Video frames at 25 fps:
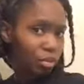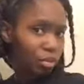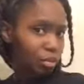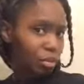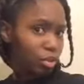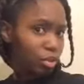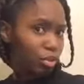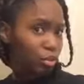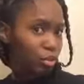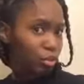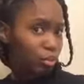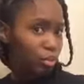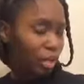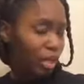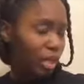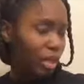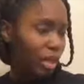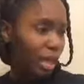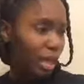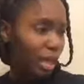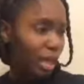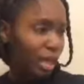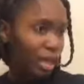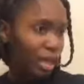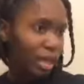to one
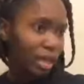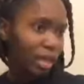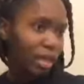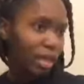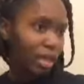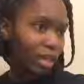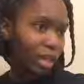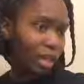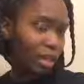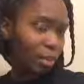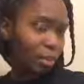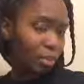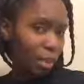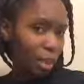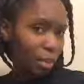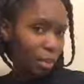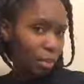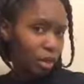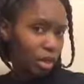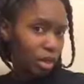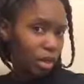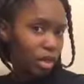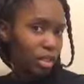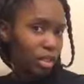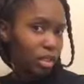day get my
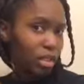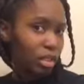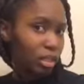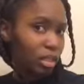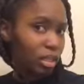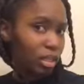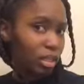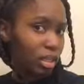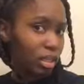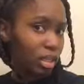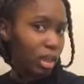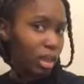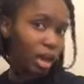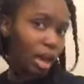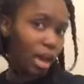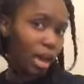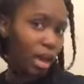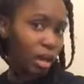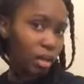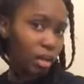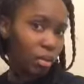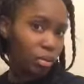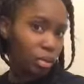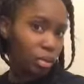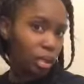parents a
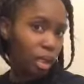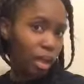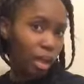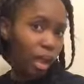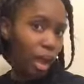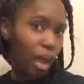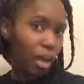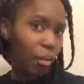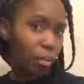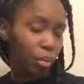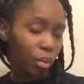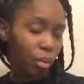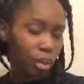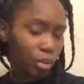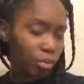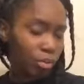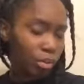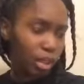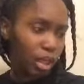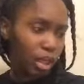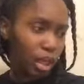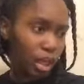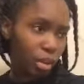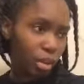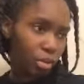house. Like, I want to
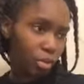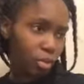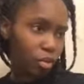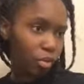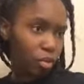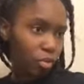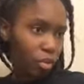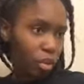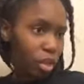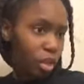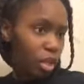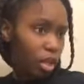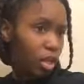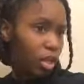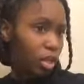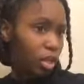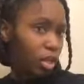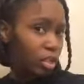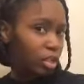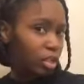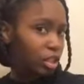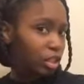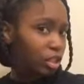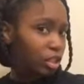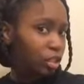be able
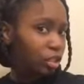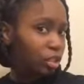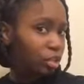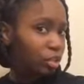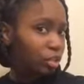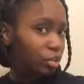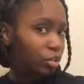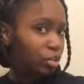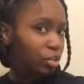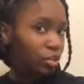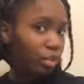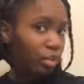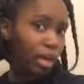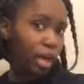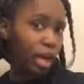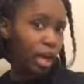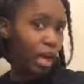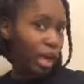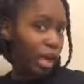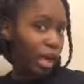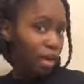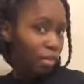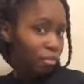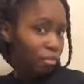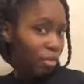to
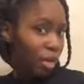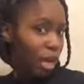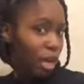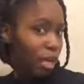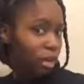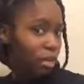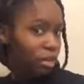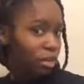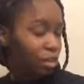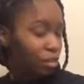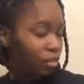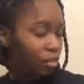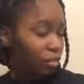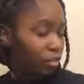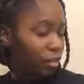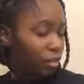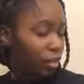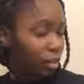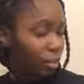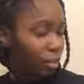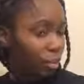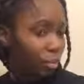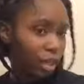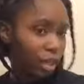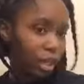have better
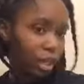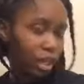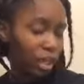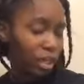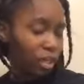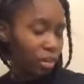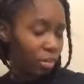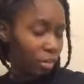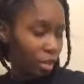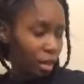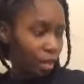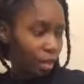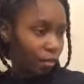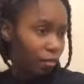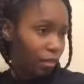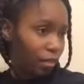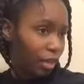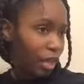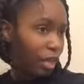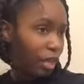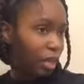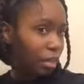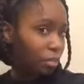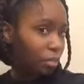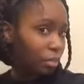for me, my
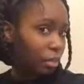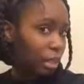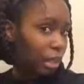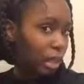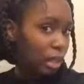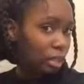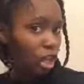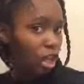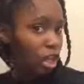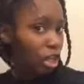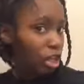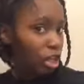family,